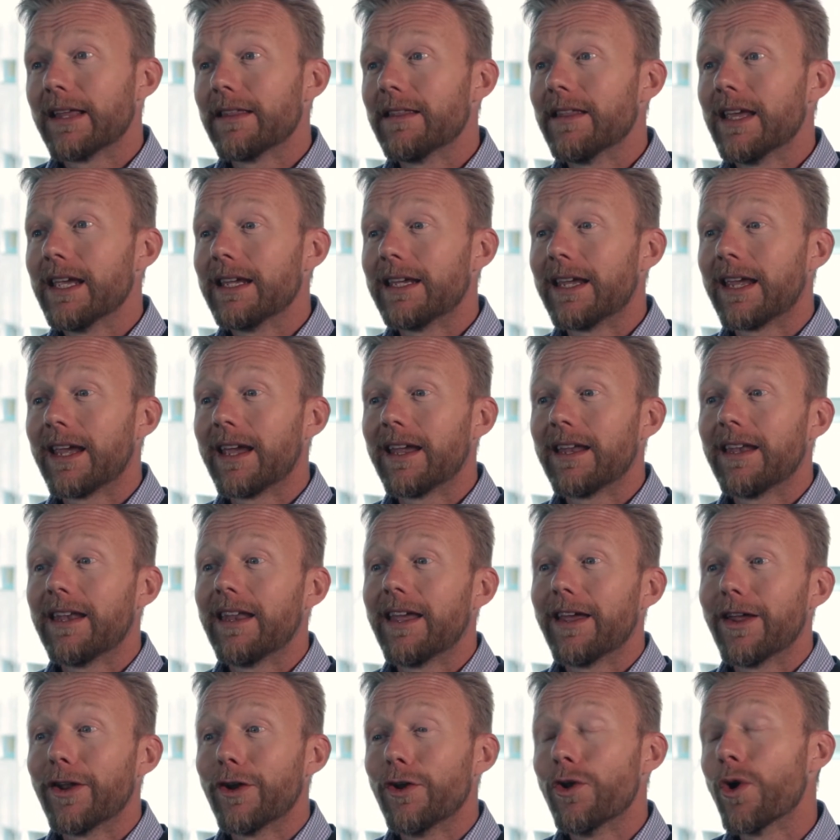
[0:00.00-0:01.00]
they
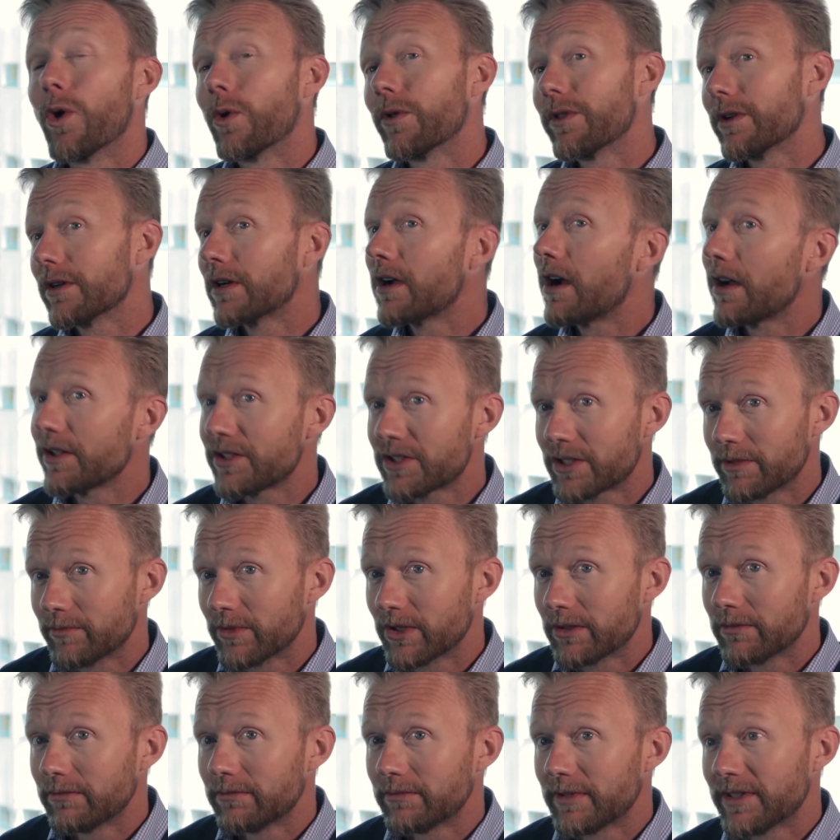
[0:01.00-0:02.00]
can know their
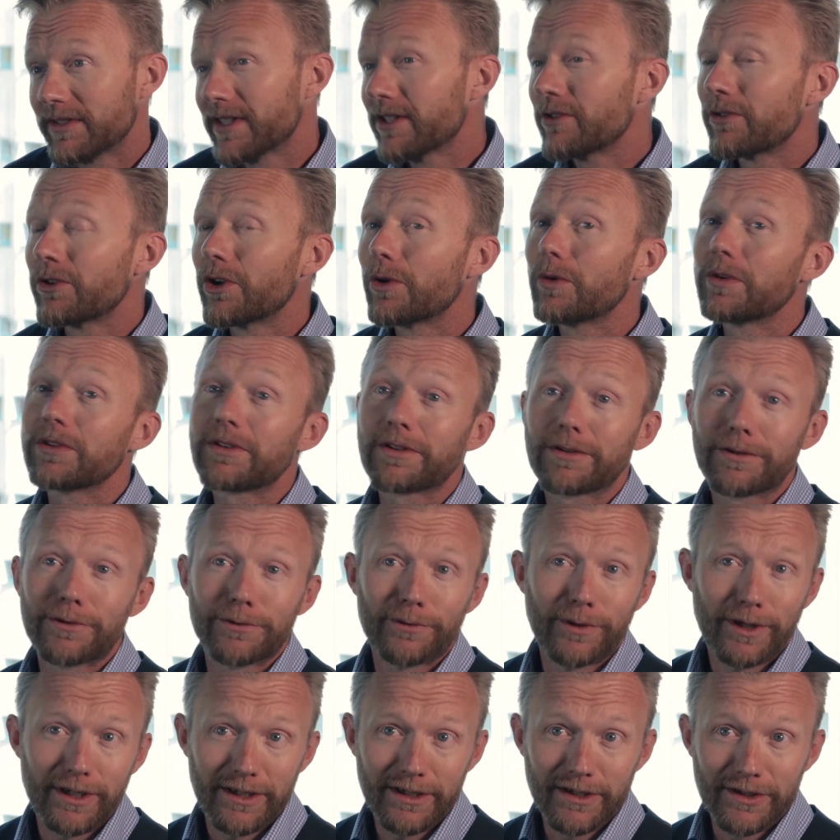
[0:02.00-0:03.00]
customer because they don't know what their
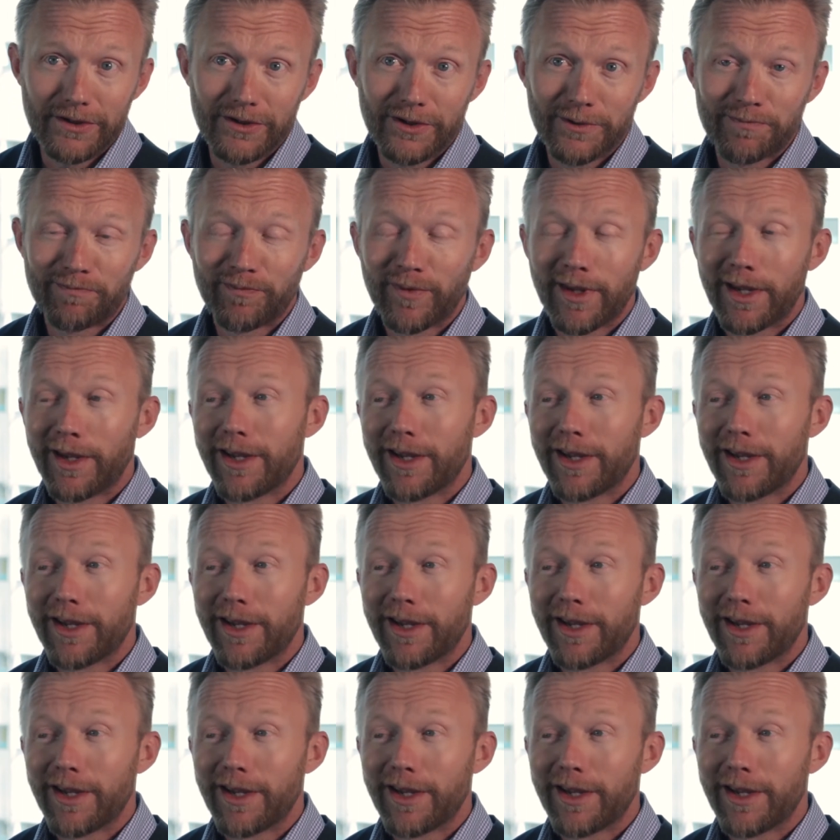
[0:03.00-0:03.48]
threat is.